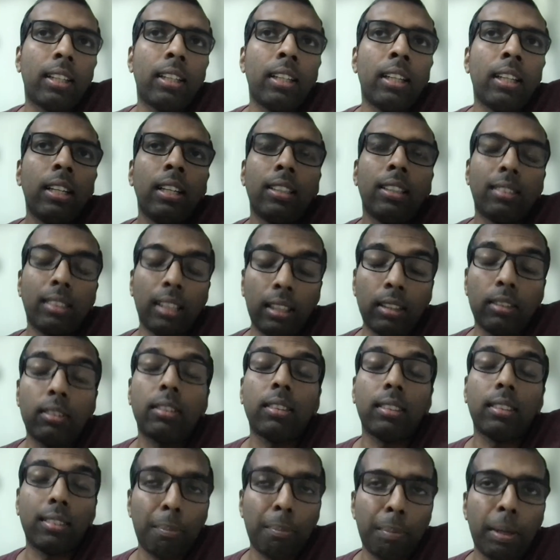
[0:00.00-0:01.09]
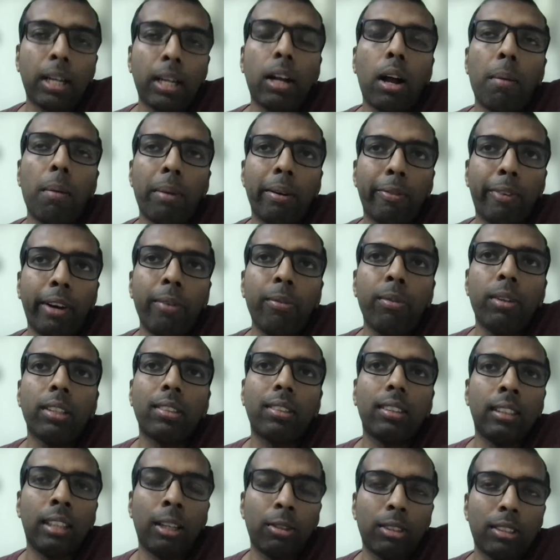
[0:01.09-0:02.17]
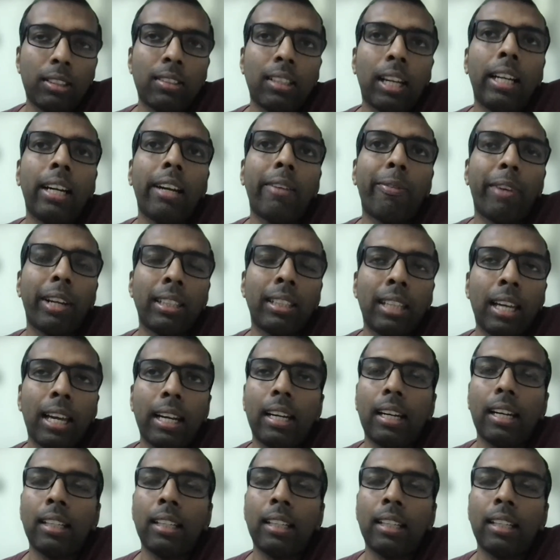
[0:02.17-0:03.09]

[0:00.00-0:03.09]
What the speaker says: separate common frameworks, there was a side effect that